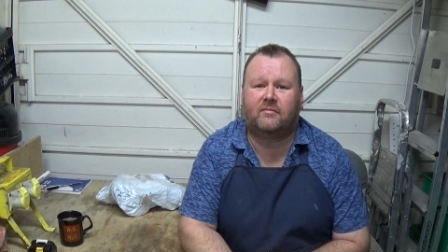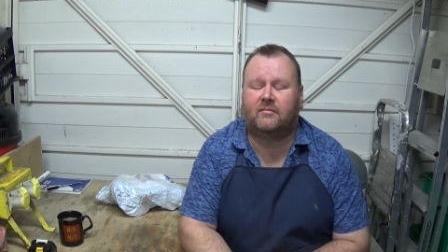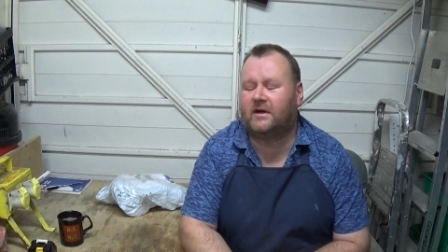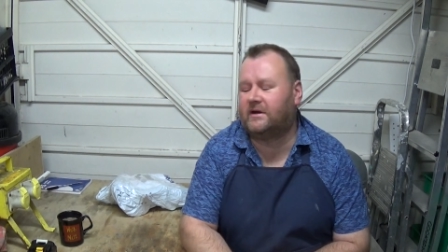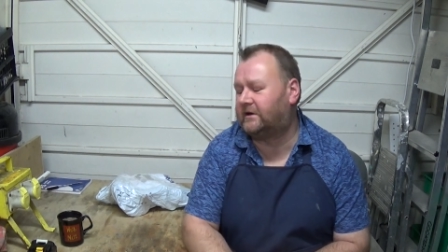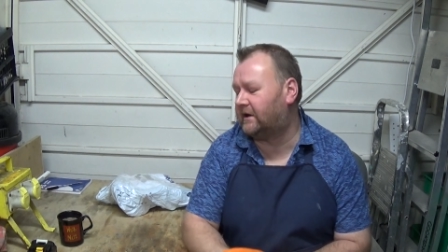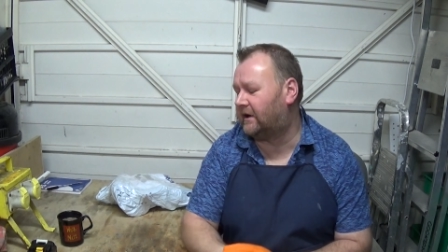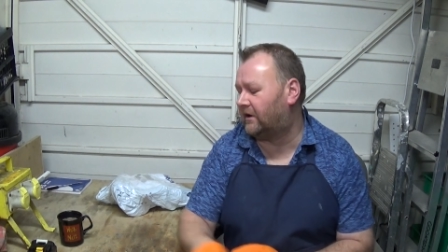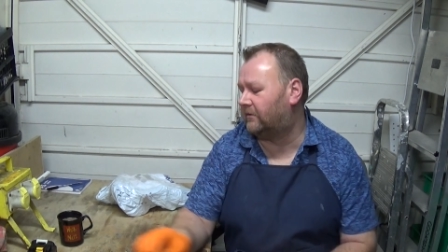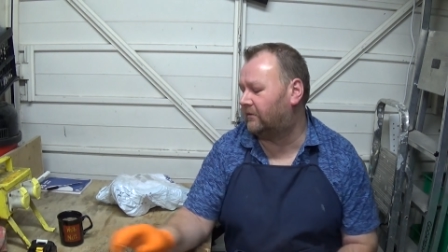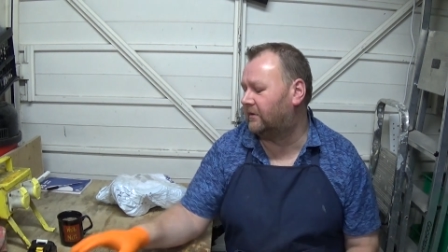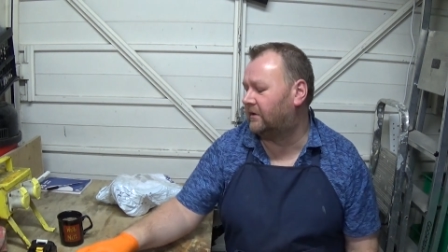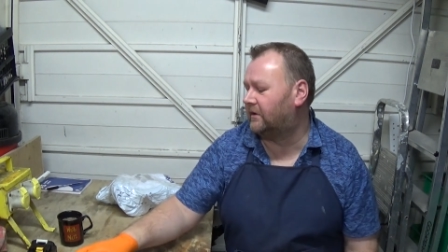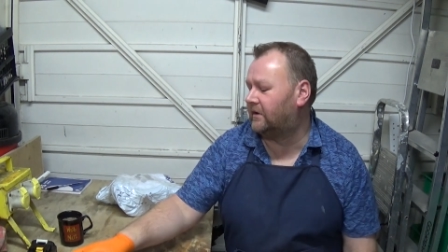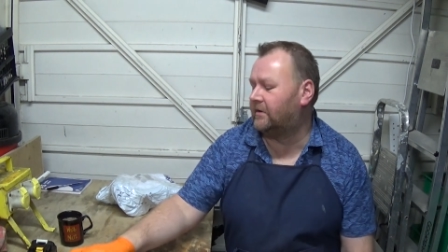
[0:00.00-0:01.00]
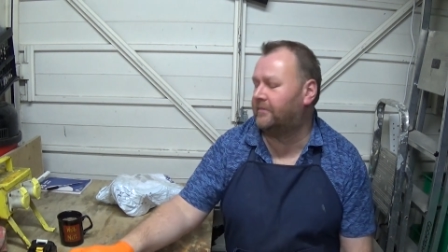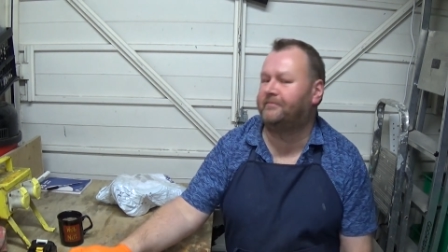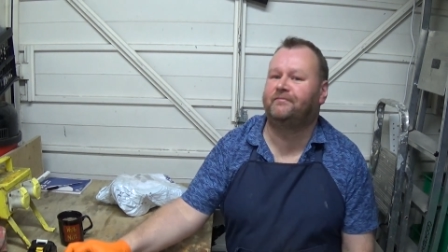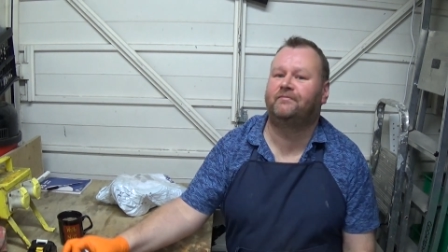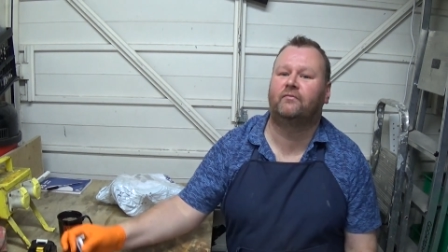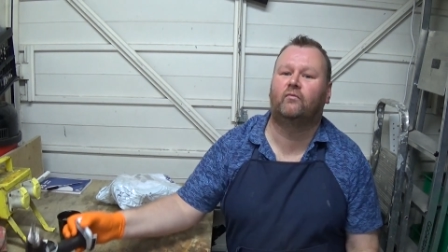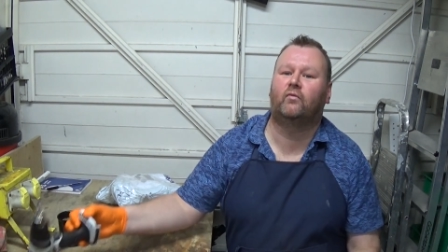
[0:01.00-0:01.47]
make out
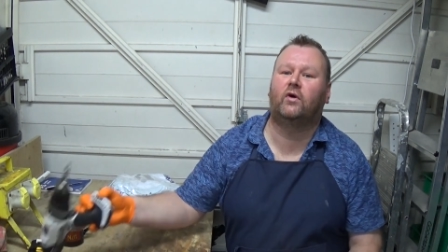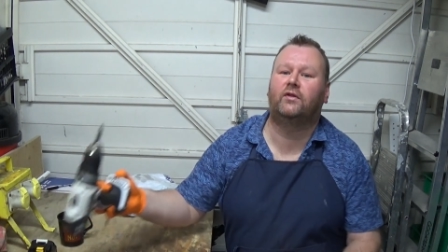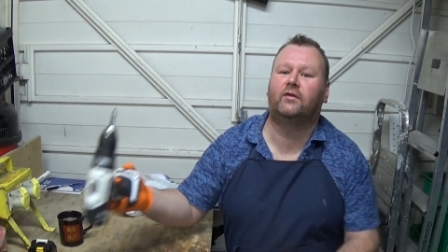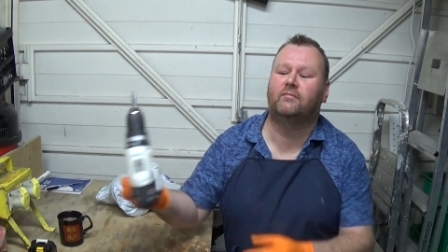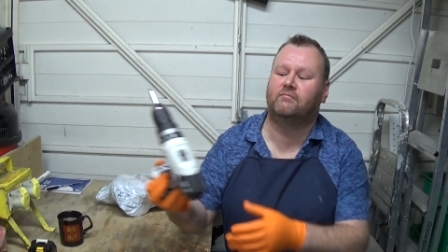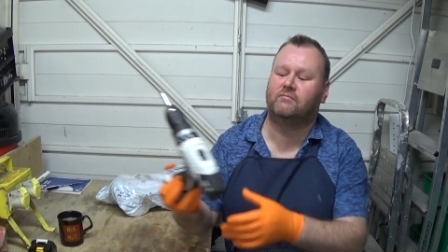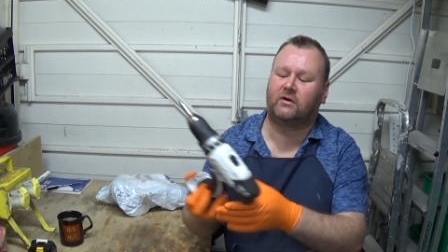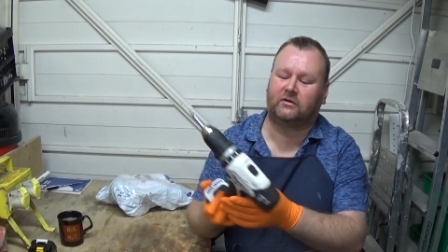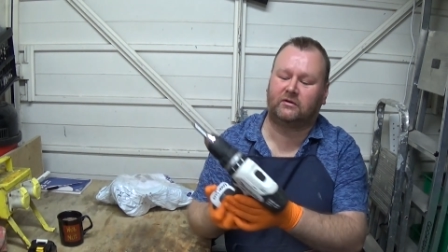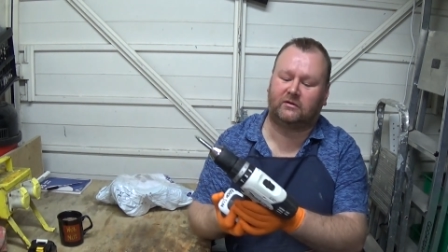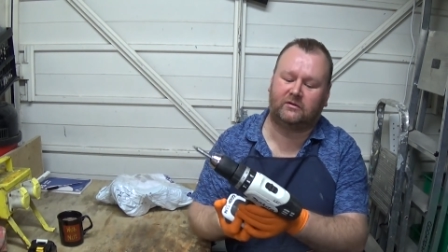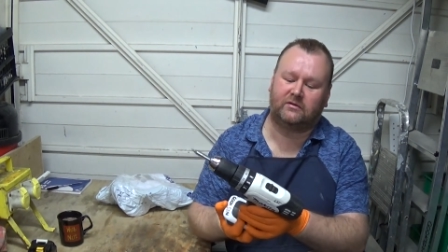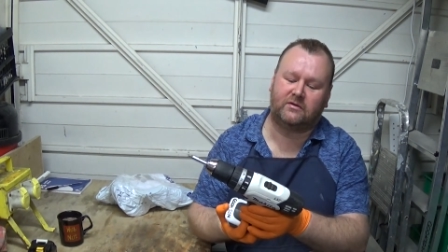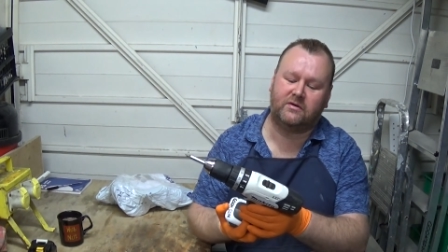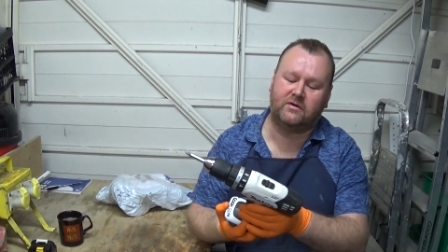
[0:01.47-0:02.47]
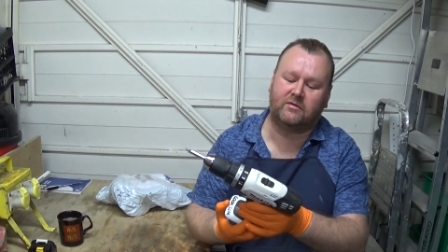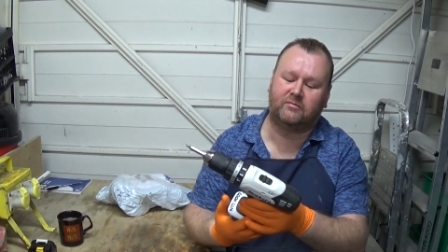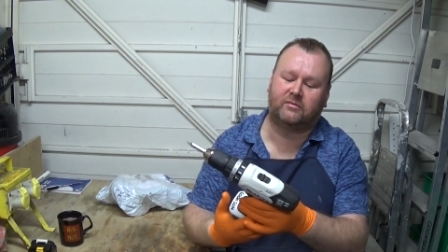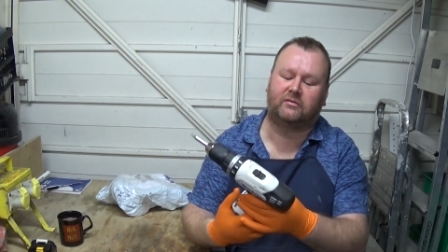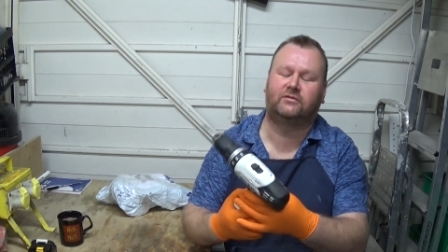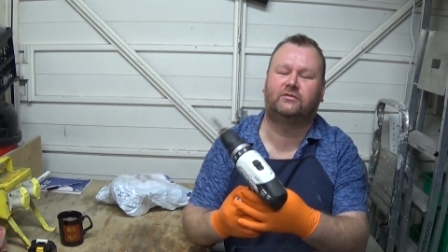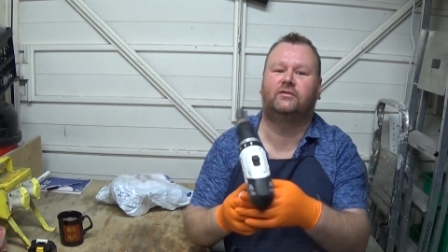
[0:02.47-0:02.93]
what the model
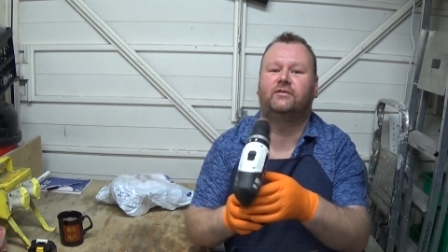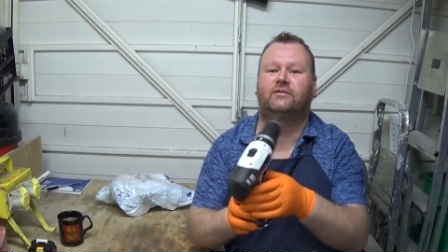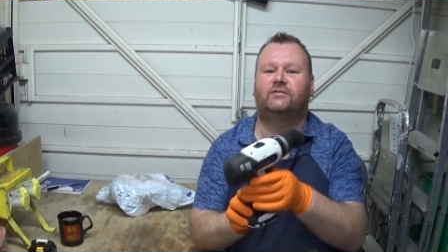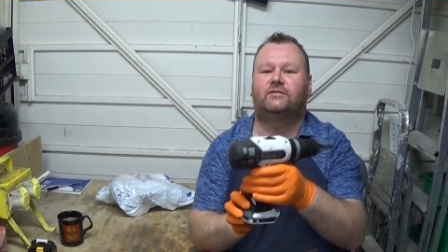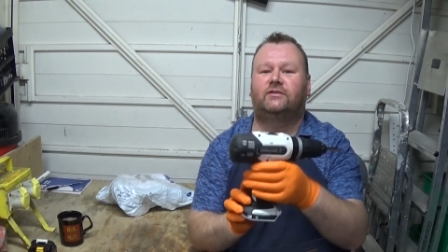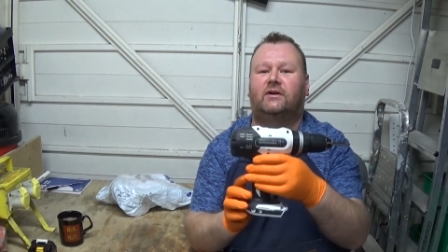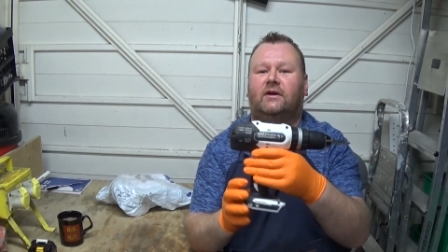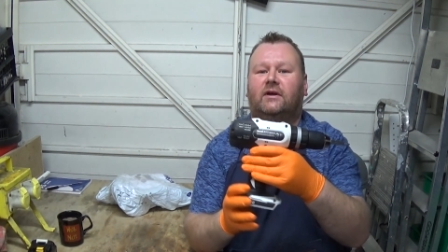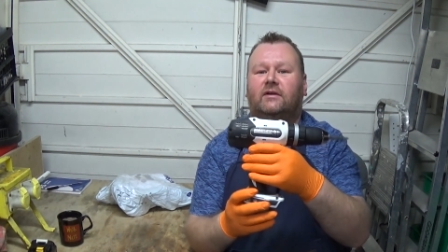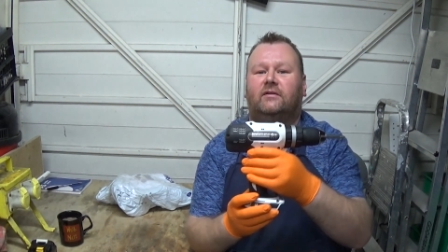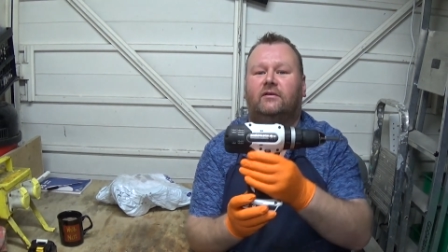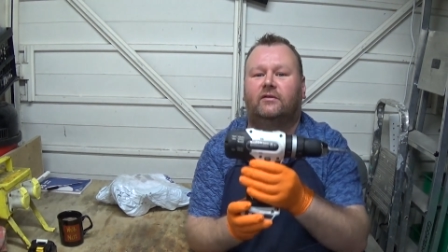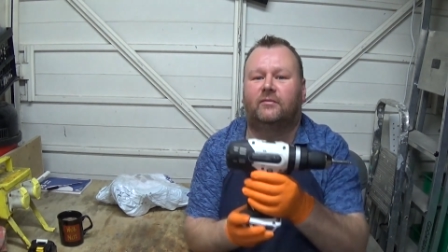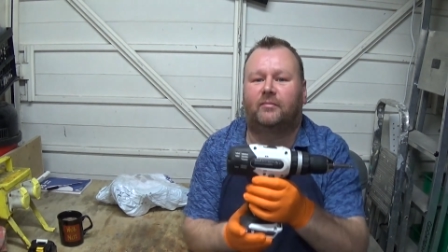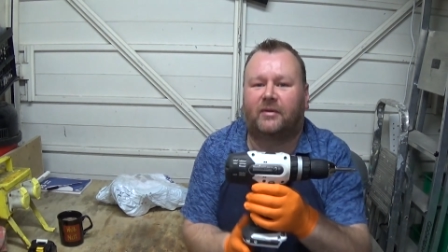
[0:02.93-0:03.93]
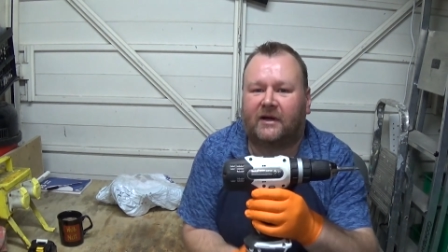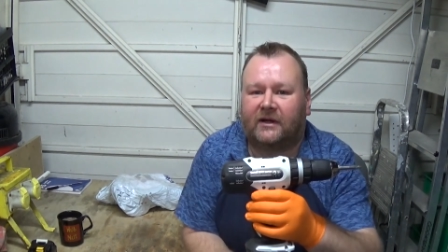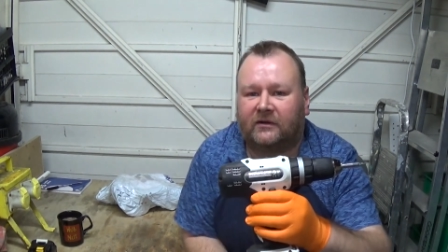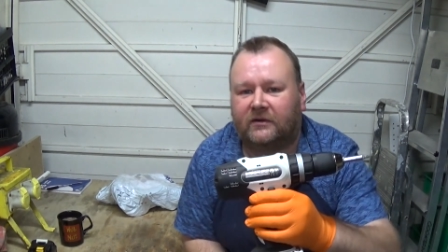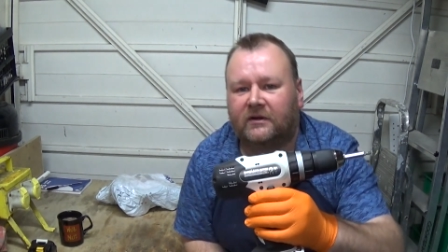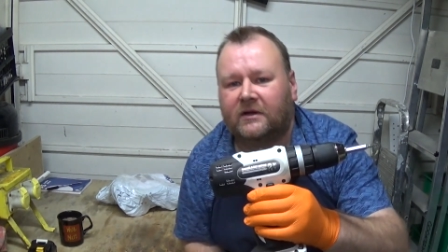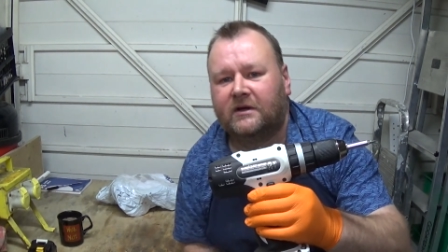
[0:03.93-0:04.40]
number was on the side, on the
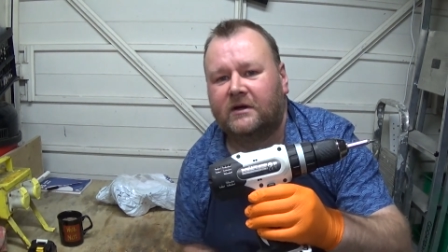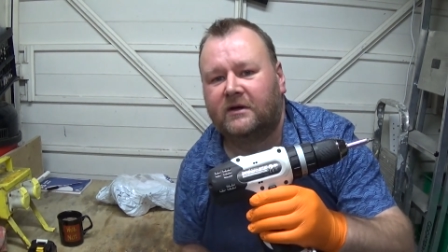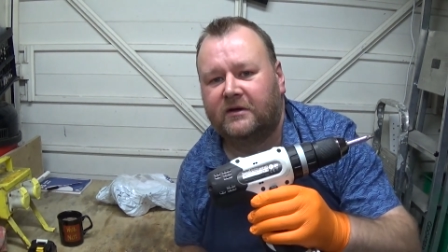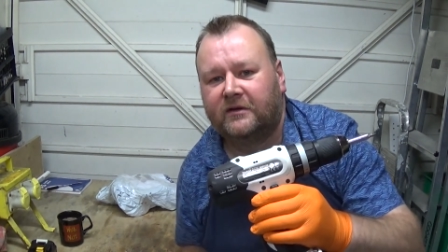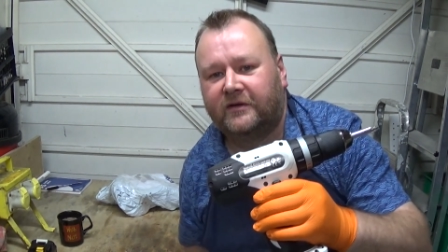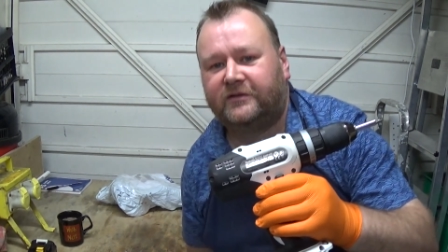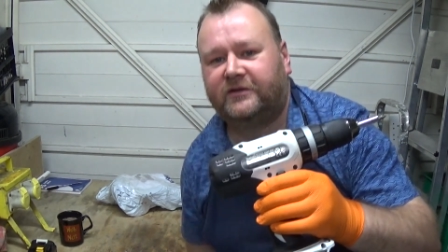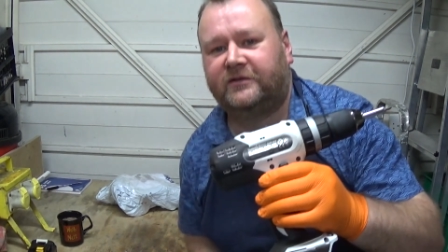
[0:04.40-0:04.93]
panel. This